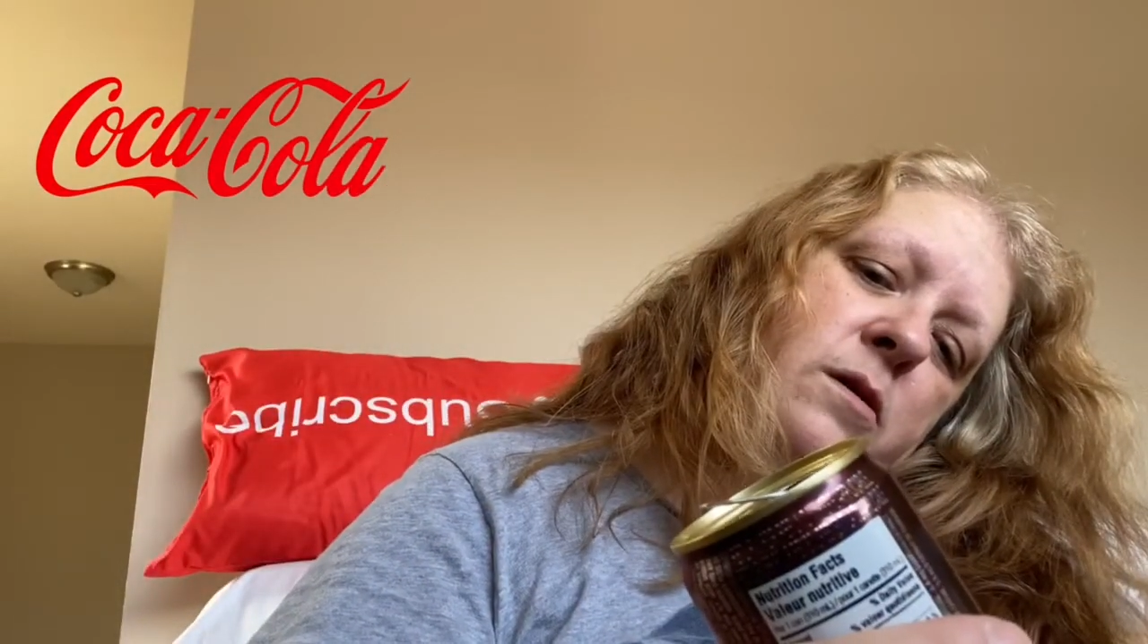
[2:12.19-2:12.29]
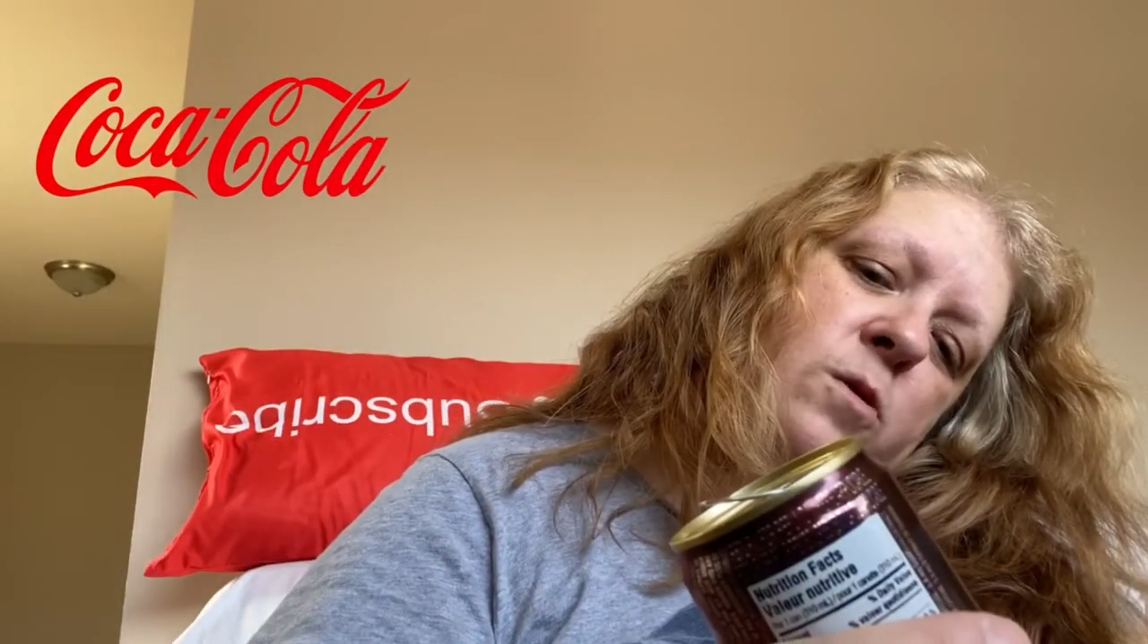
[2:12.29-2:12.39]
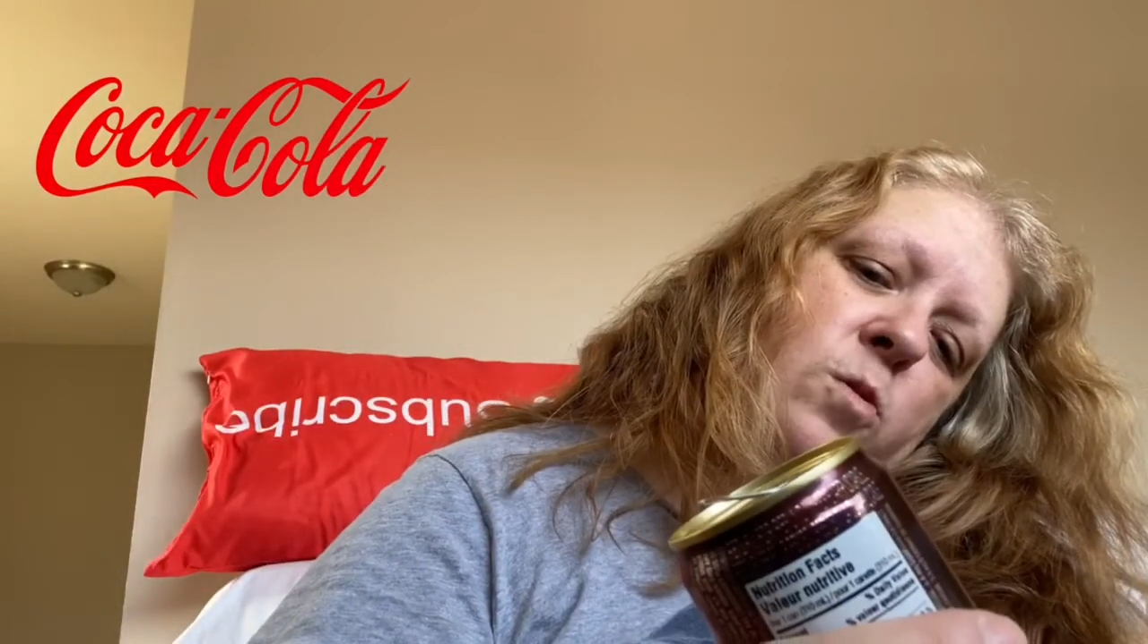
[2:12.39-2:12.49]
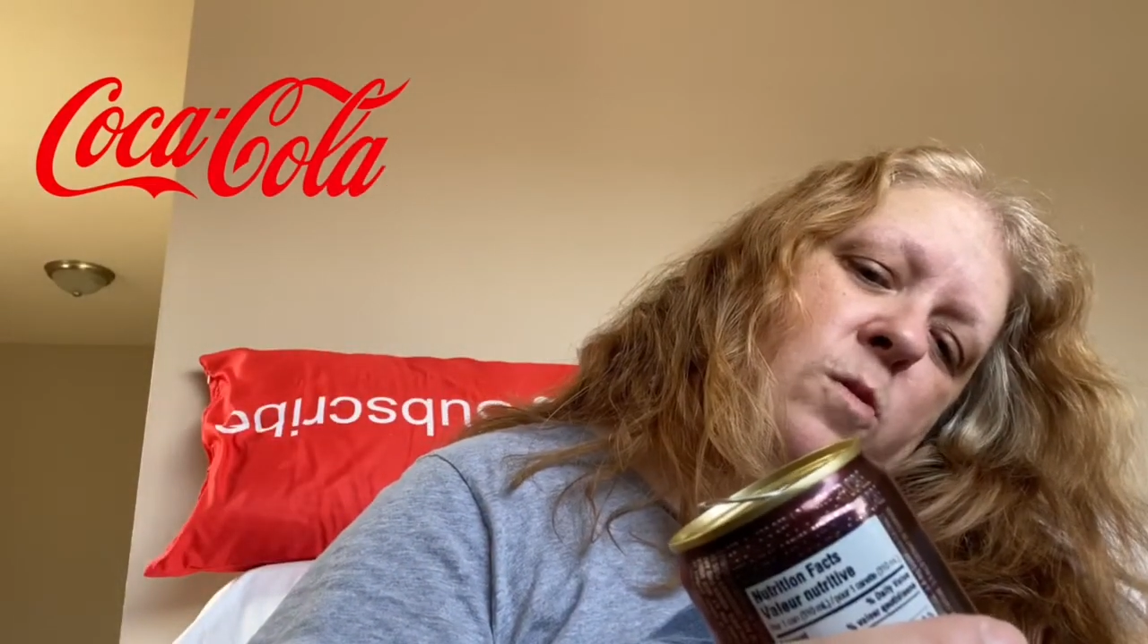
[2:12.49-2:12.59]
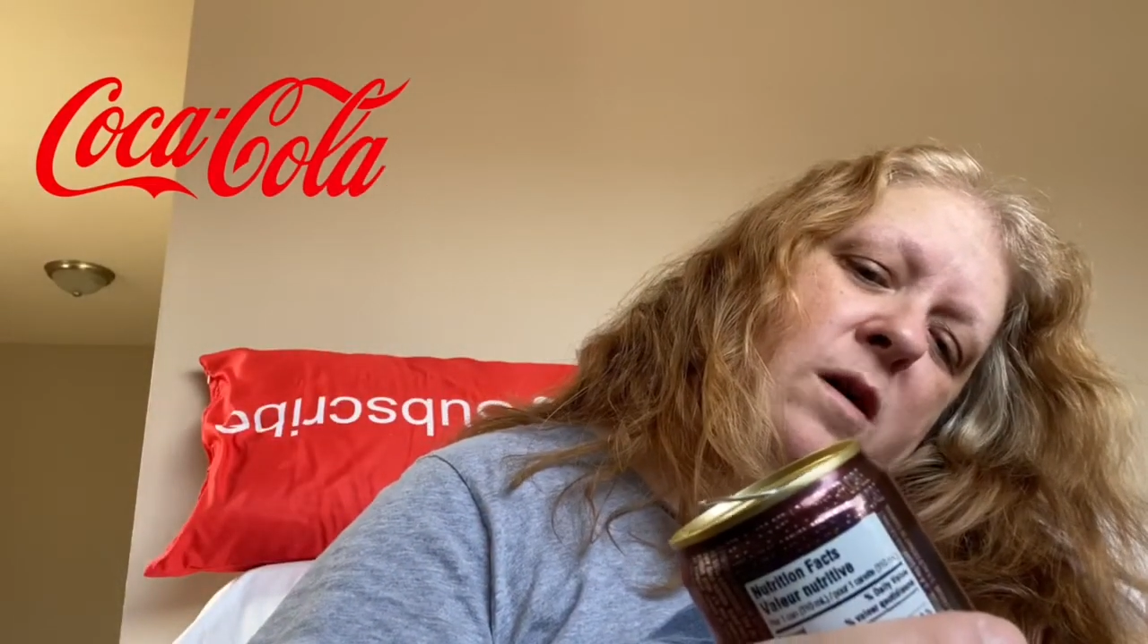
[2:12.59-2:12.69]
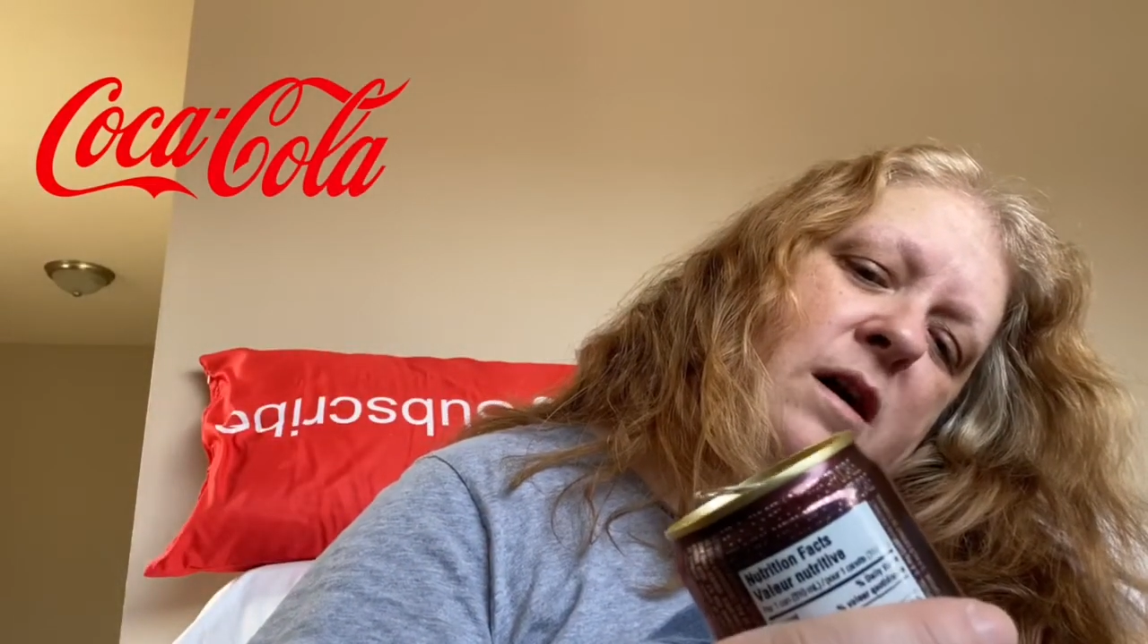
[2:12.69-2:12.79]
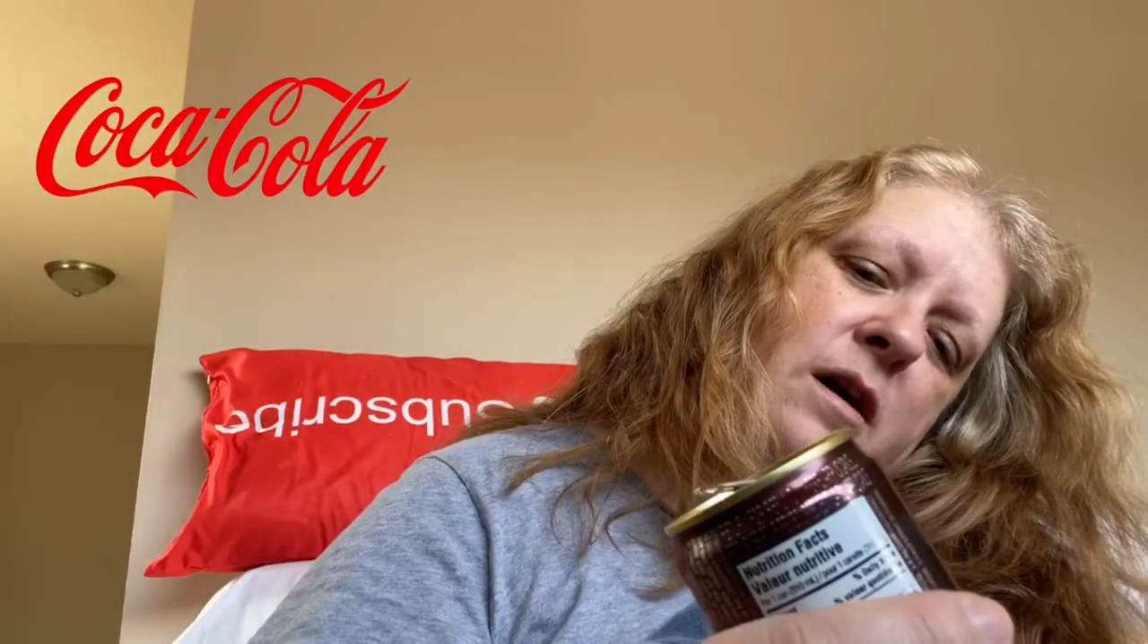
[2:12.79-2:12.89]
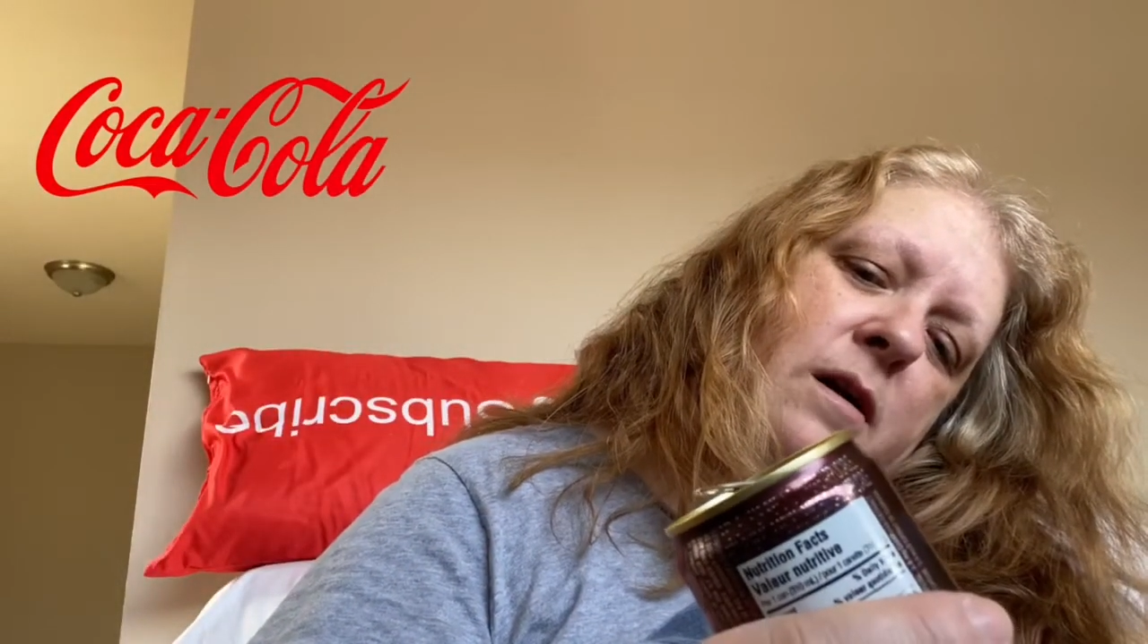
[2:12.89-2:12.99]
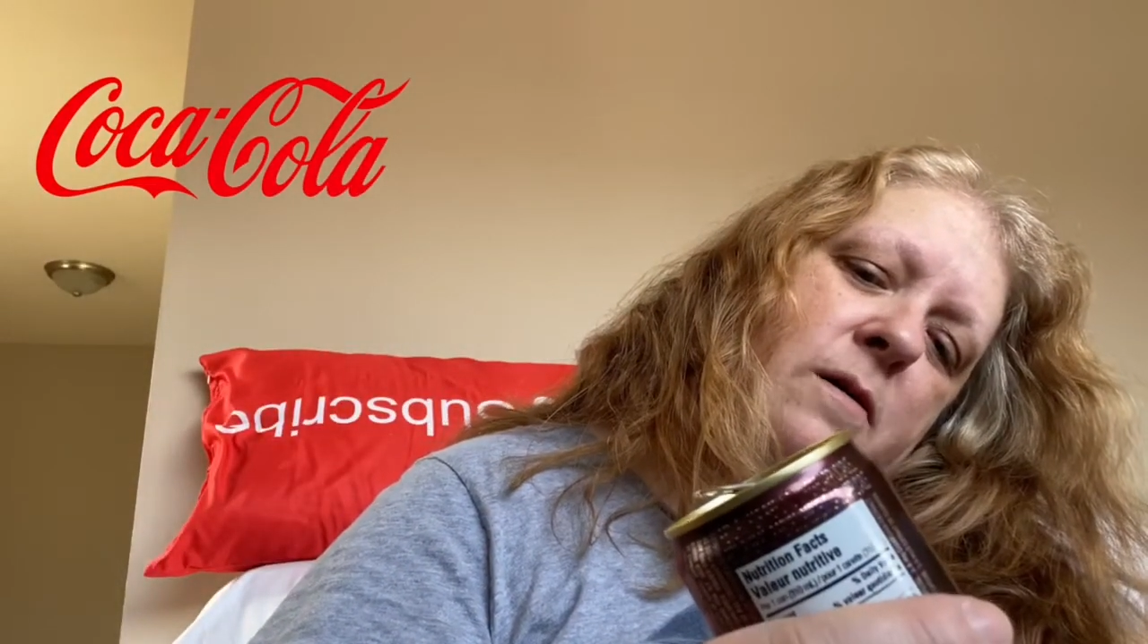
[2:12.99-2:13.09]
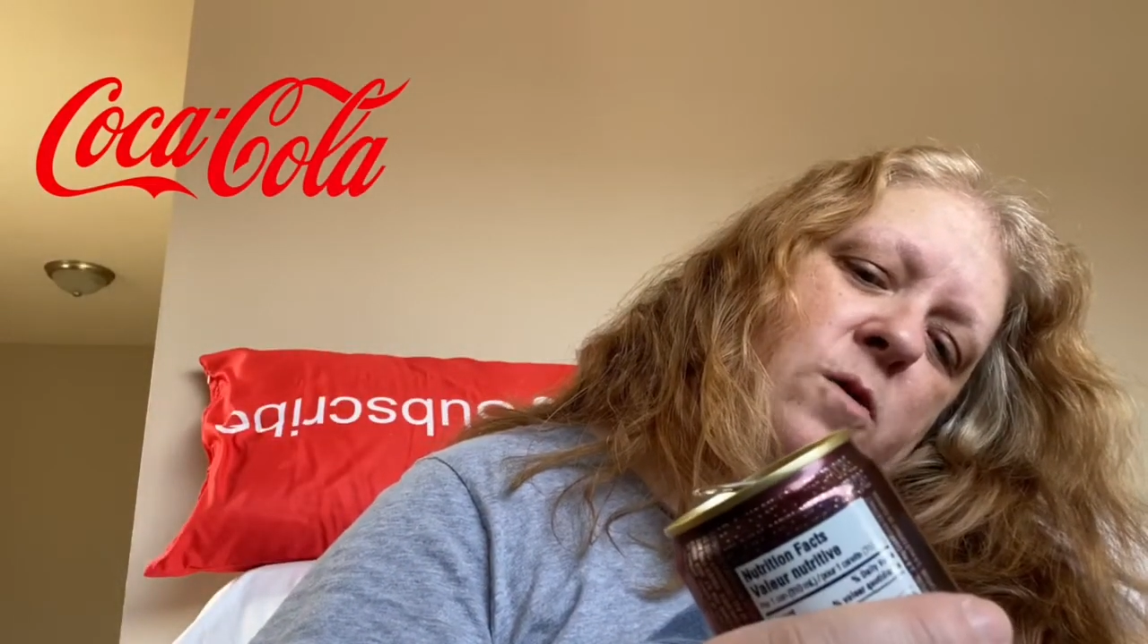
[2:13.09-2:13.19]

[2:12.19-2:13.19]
gua,